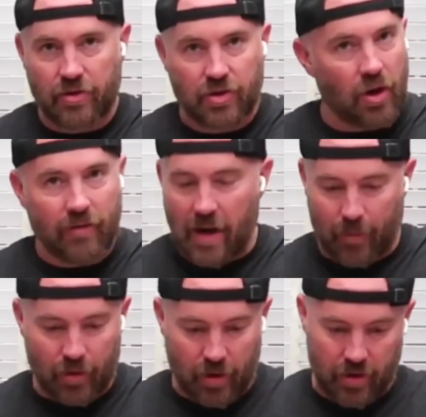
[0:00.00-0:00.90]

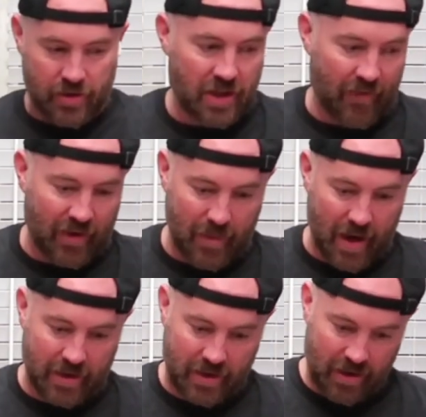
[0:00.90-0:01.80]
stovetopper stuffing
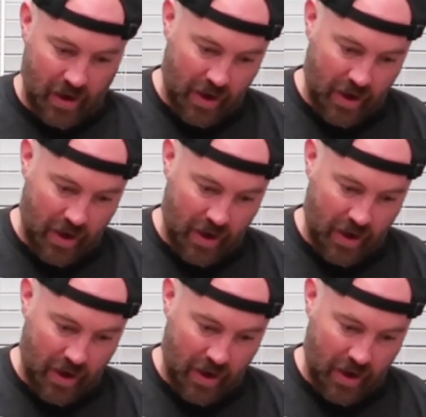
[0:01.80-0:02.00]
mix.